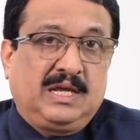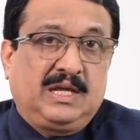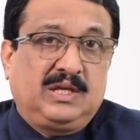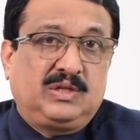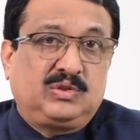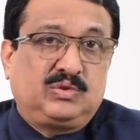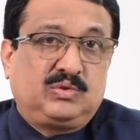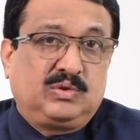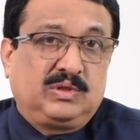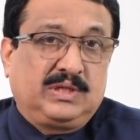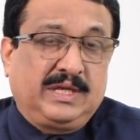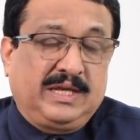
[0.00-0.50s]

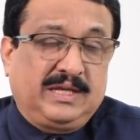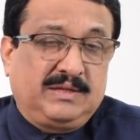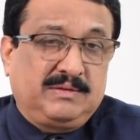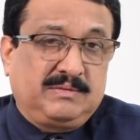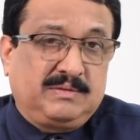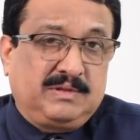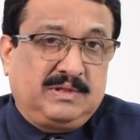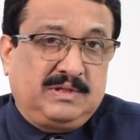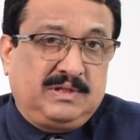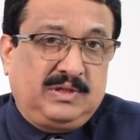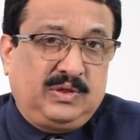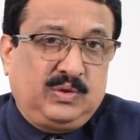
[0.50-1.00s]
So the
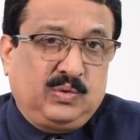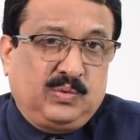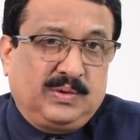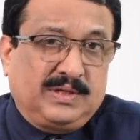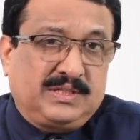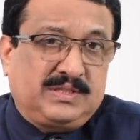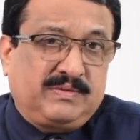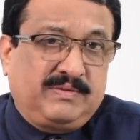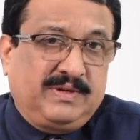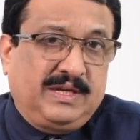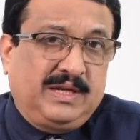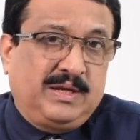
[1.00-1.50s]

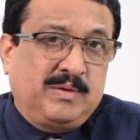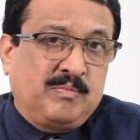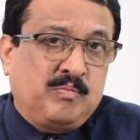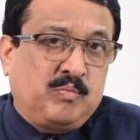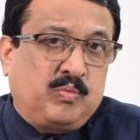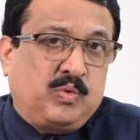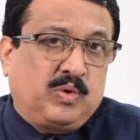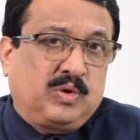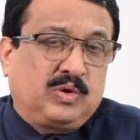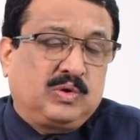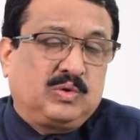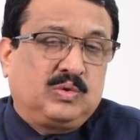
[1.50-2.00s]
US will
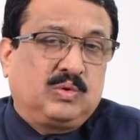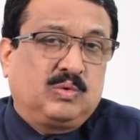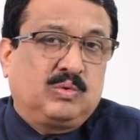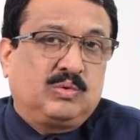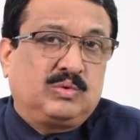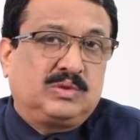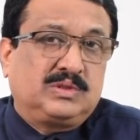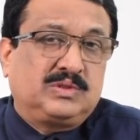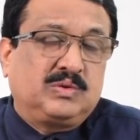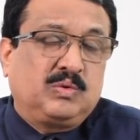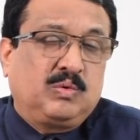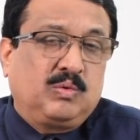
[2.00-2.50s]
import
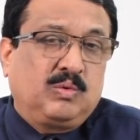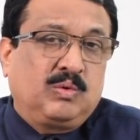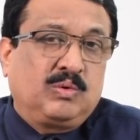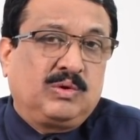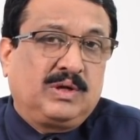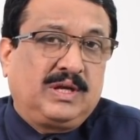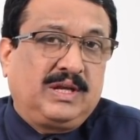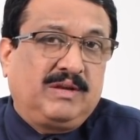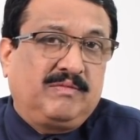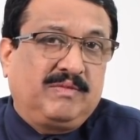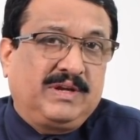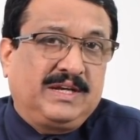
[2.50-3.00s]
goods
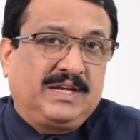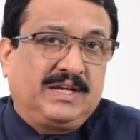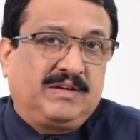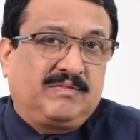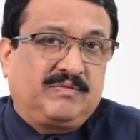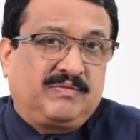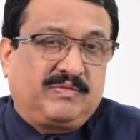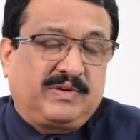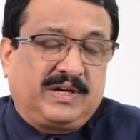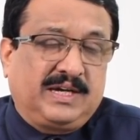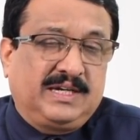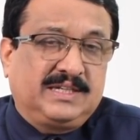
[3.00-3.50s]
only when it
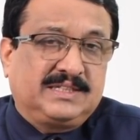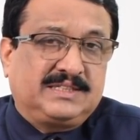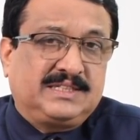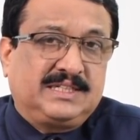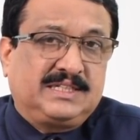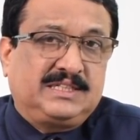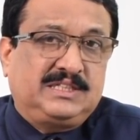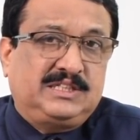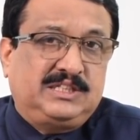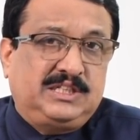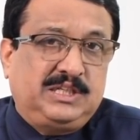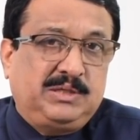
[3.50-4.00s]
finds
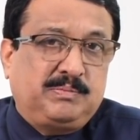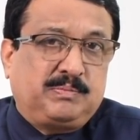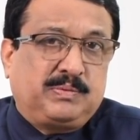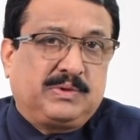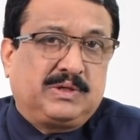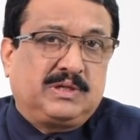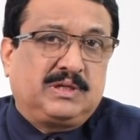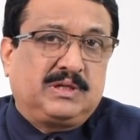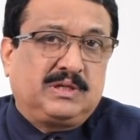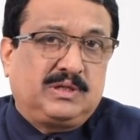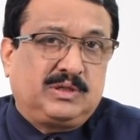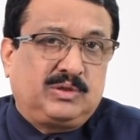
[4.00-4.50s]
it
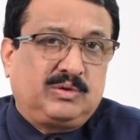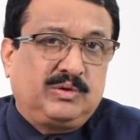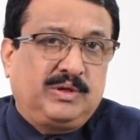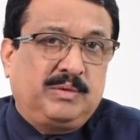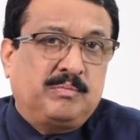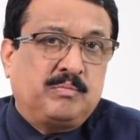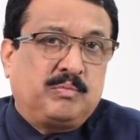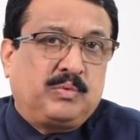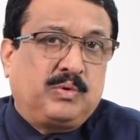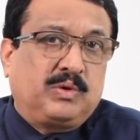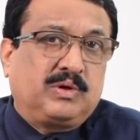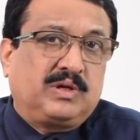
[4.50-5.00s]
cheaper to
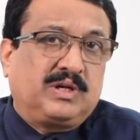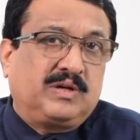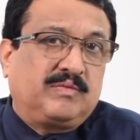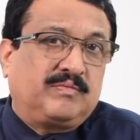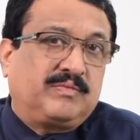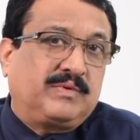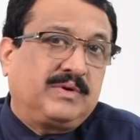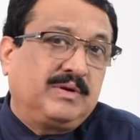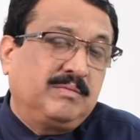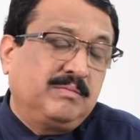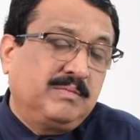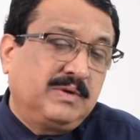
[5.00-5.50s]
import it
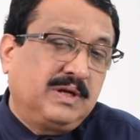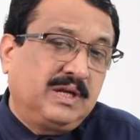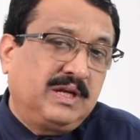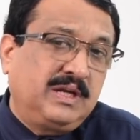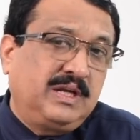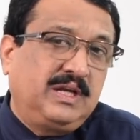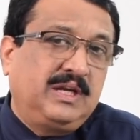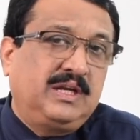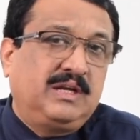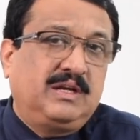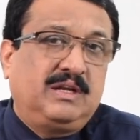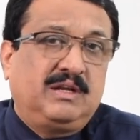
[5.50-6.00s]
from
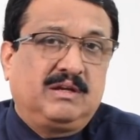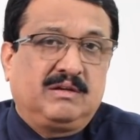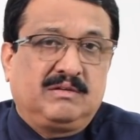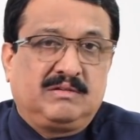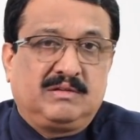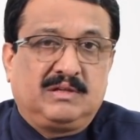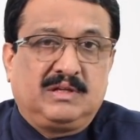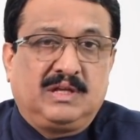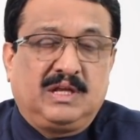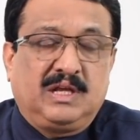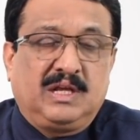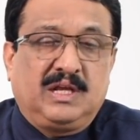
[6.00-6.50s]
India.
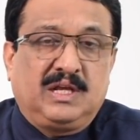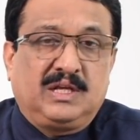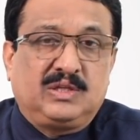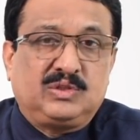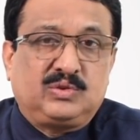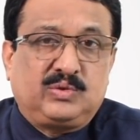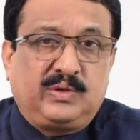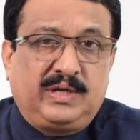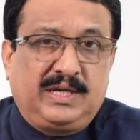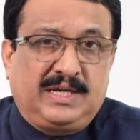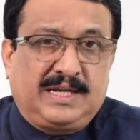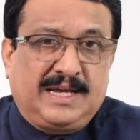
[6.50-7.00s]

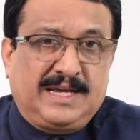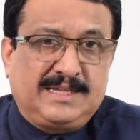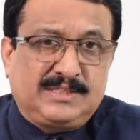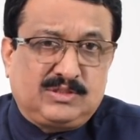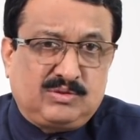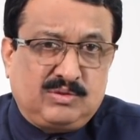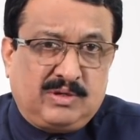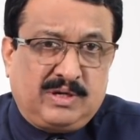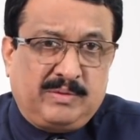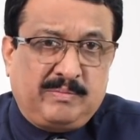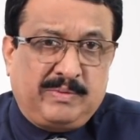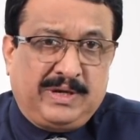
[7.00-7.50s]
So it has
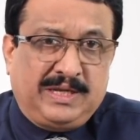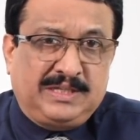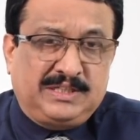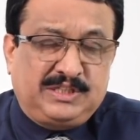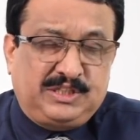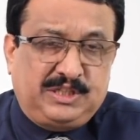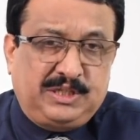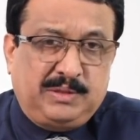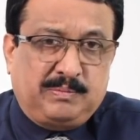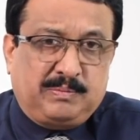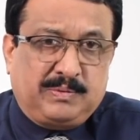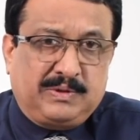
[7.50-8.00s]
to remain
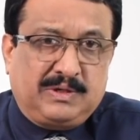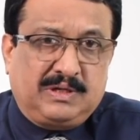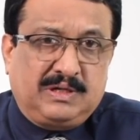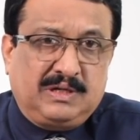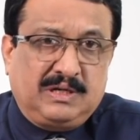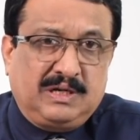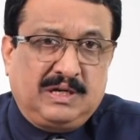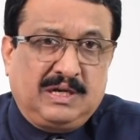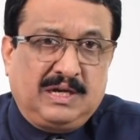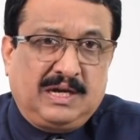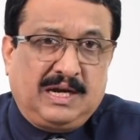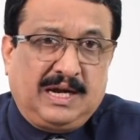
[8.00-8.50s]
cheaper
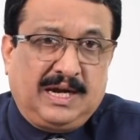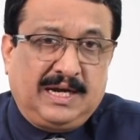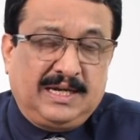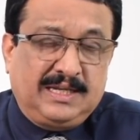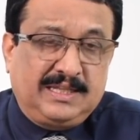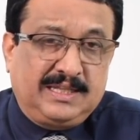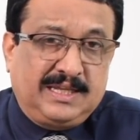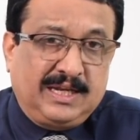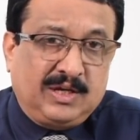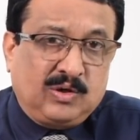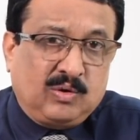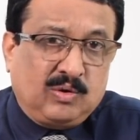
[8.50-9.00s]

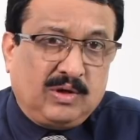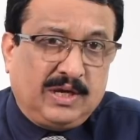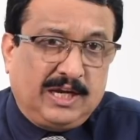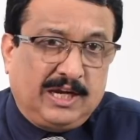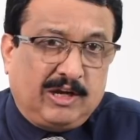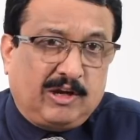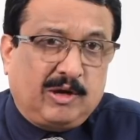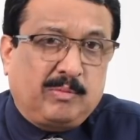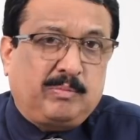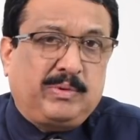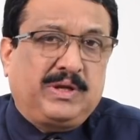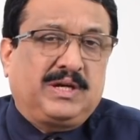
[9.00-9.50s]
and then only
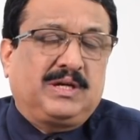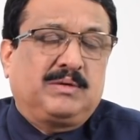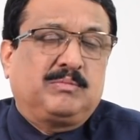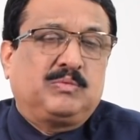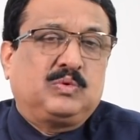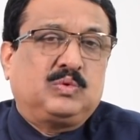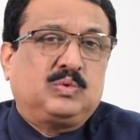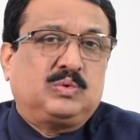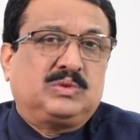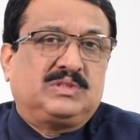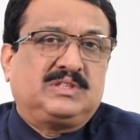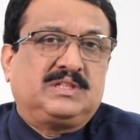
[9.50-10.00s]
it will pick up
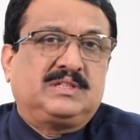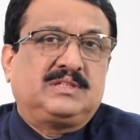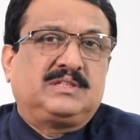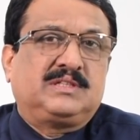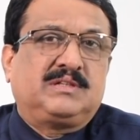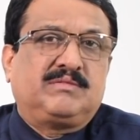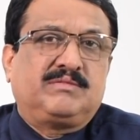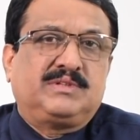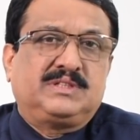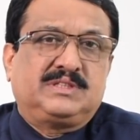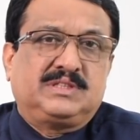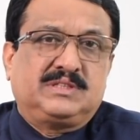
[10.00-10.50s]
goods and
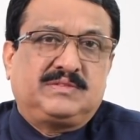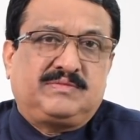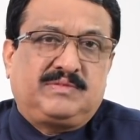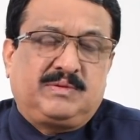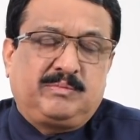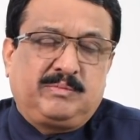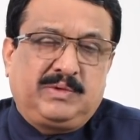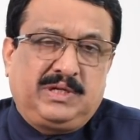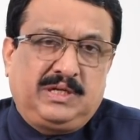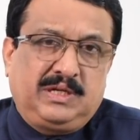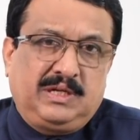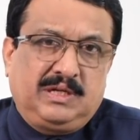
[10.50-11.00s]
services
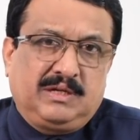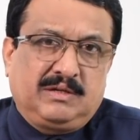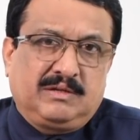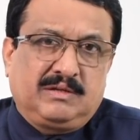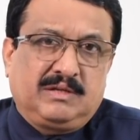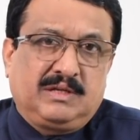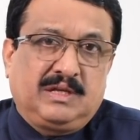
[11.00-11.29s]
from India.